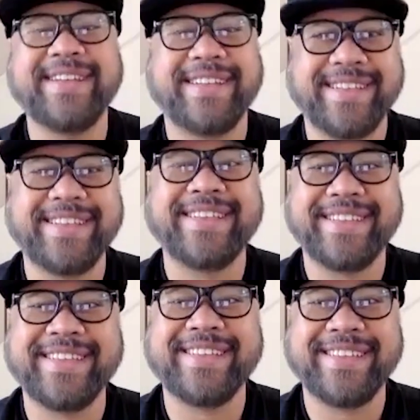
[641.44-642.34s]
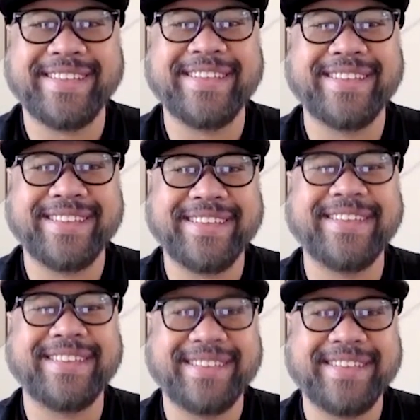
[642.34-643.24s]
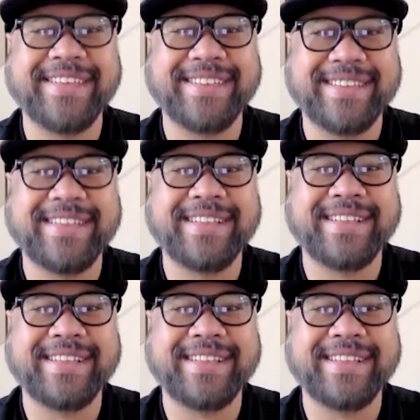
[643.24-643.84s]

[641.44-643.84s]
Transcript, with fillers: his relationship with Sam in the first one. So